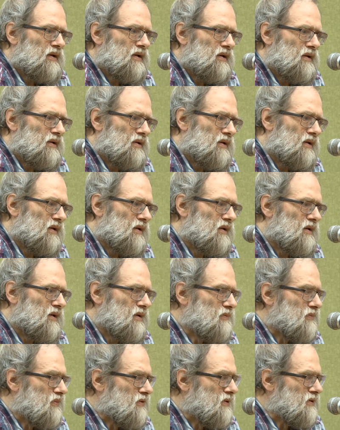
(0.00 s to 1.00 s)
in, in
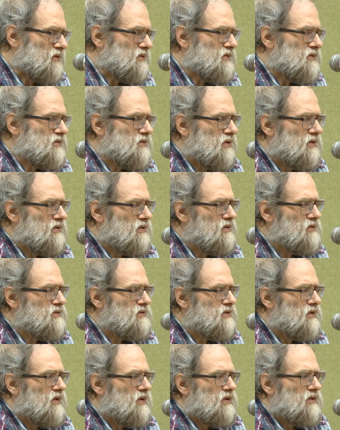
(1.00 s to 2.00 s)
important
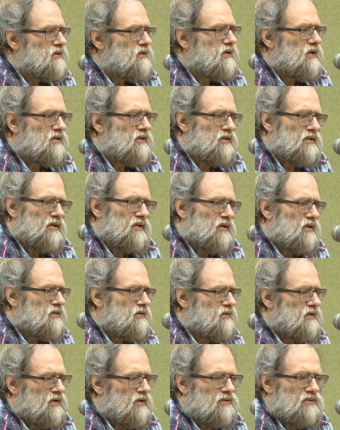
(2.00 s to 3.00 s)
circles that
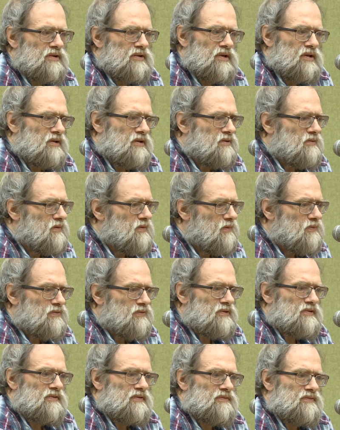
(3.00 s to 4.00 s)
they really come up
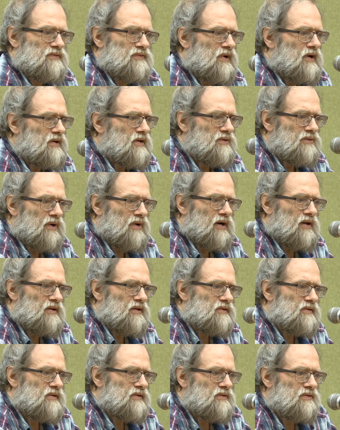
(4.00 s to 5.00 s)
with very
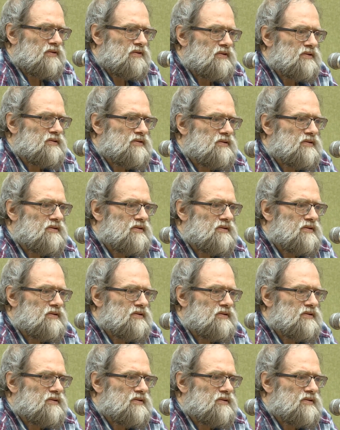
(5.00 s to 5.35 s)
wild theories.